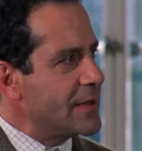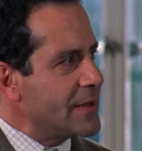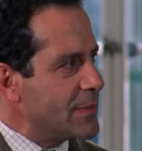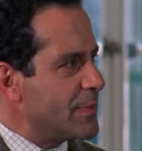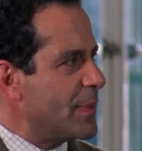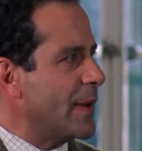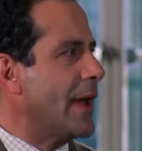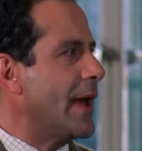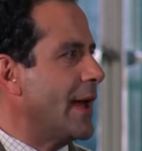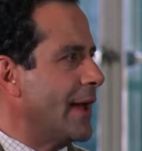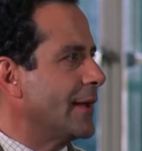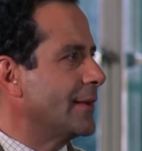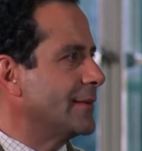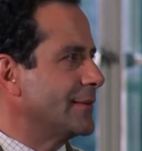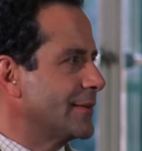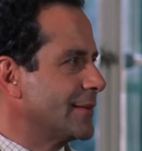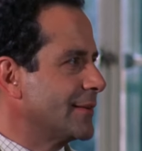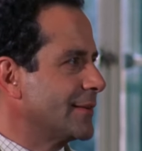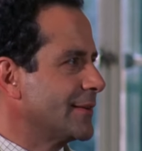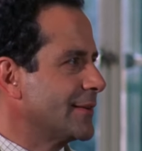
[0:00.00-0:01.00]
knee
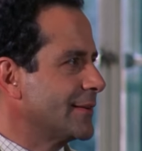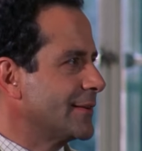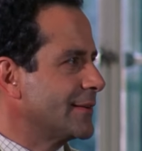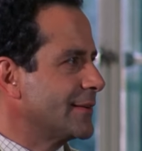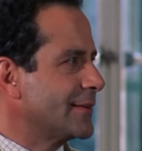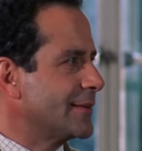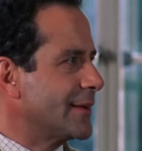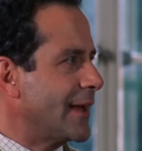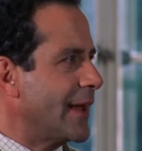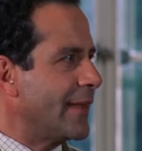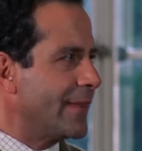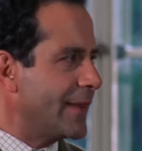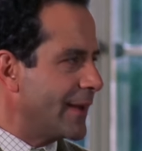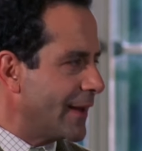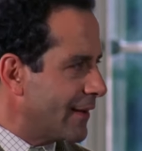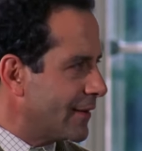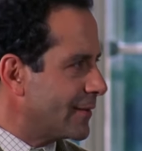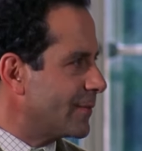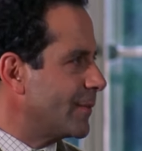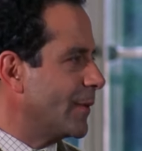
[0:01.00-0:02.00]
pads and
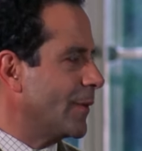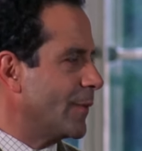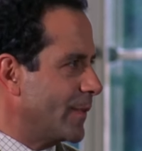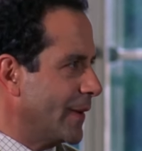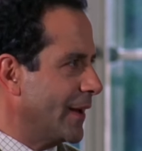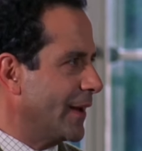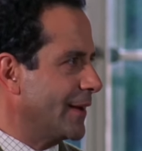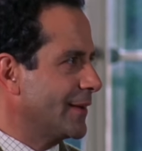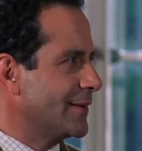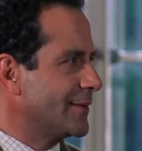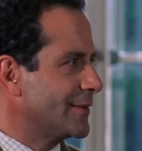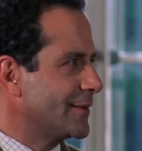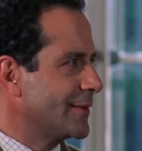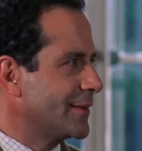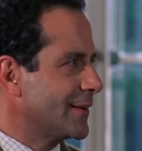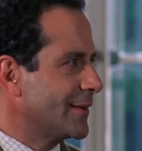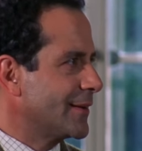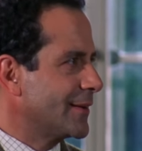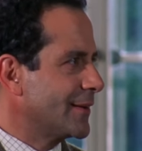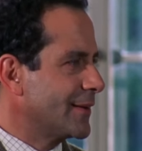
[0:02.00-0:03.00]
the elbow
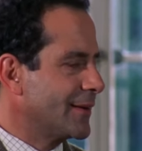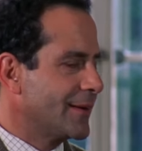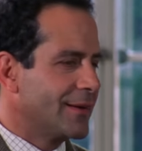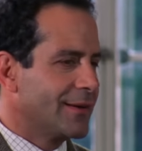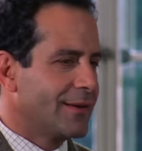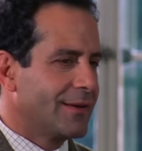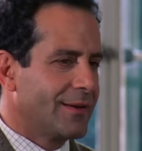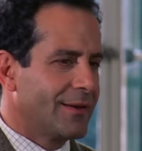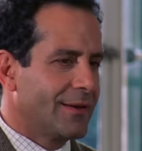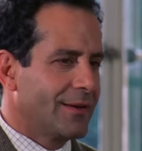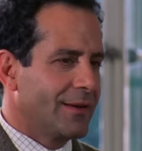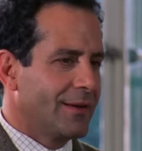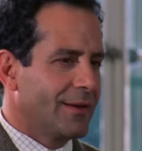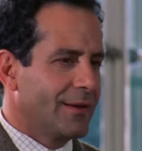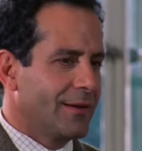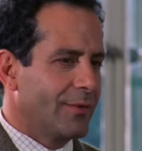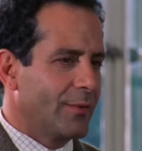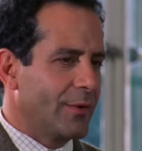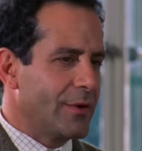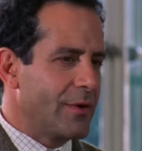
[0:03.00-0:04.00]
pads.
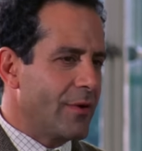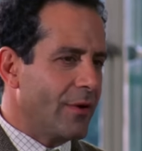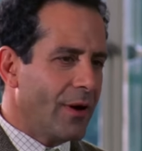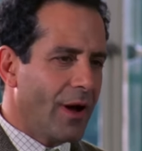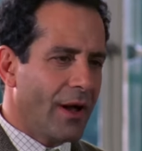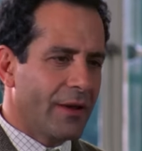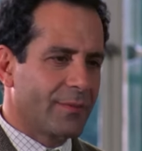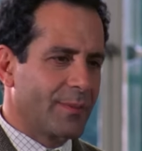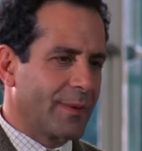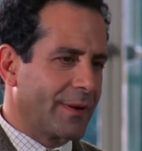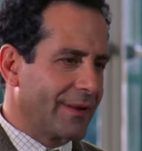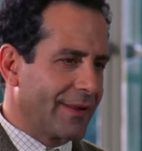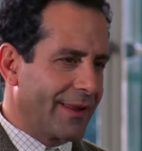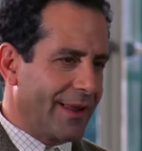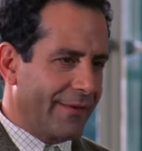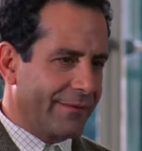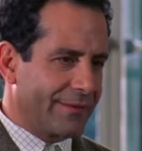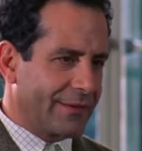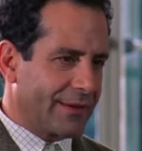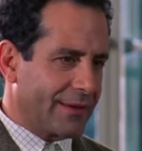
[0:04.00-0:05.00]
When your
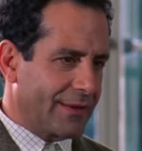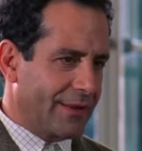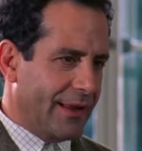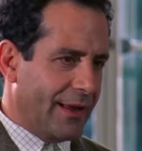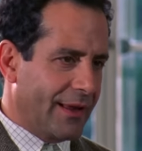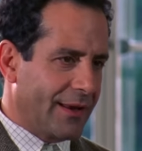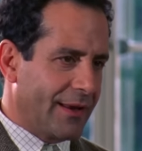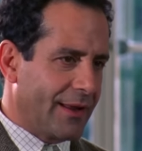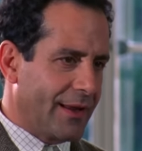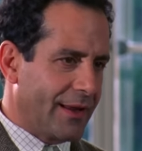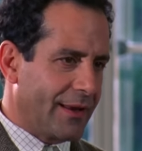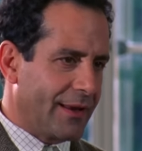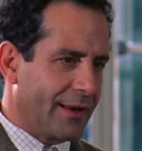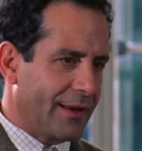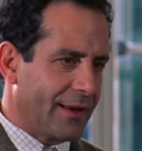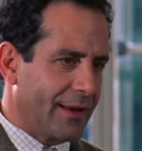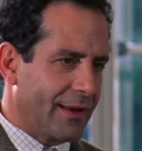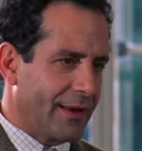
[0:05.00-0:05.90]
husband left that night,